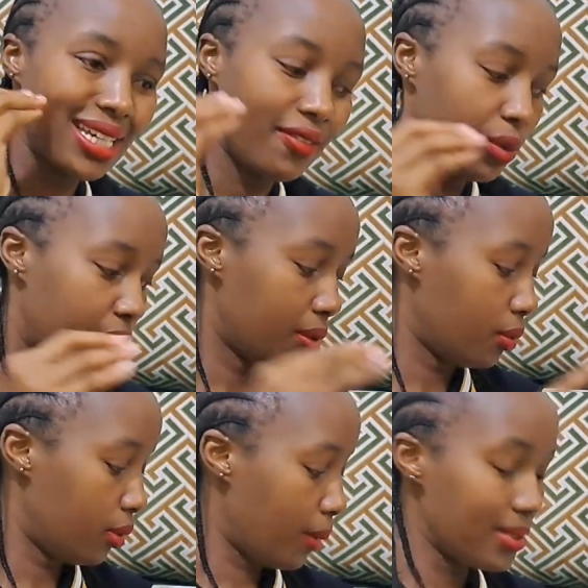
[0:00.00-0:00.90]
Even when
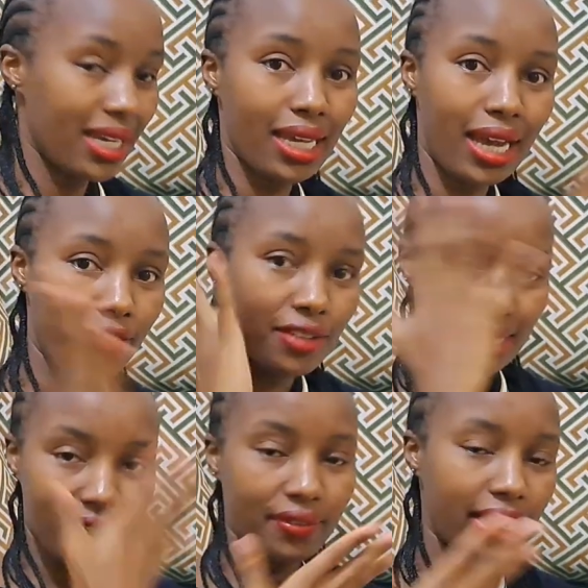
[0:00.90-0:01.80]
I'm saying her face
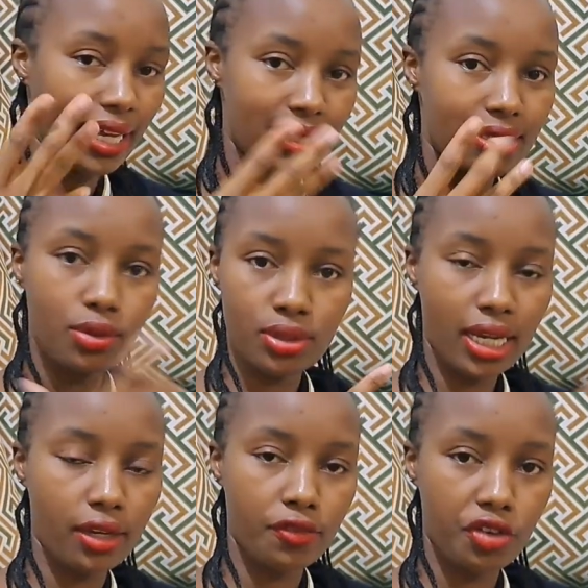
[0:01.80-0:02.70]
never gets those
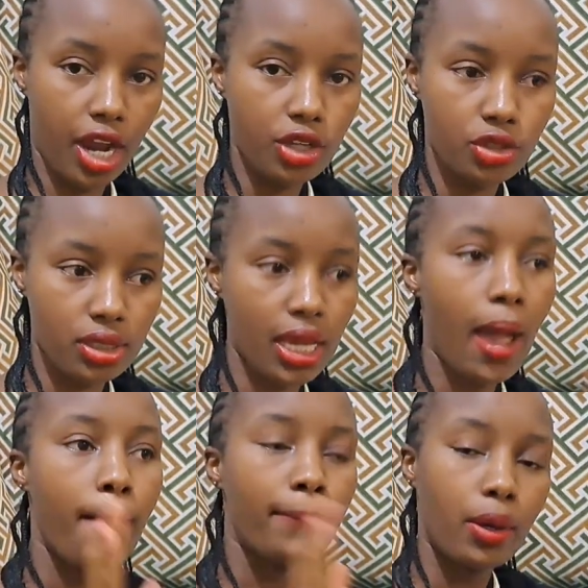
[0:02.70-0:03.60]
kind of reactions,
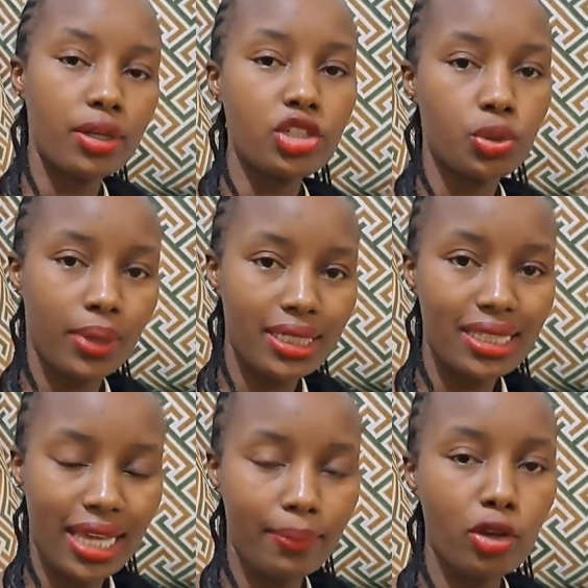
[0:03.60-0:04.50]
but when she went
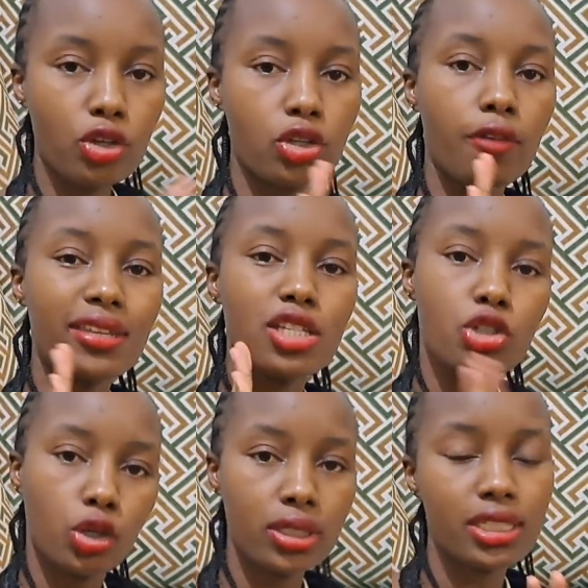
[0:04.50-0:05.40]
there, because of the
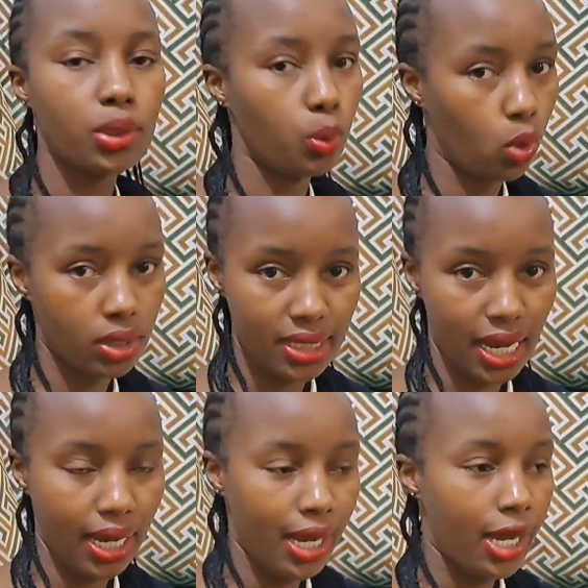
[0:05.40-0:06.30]
salty water.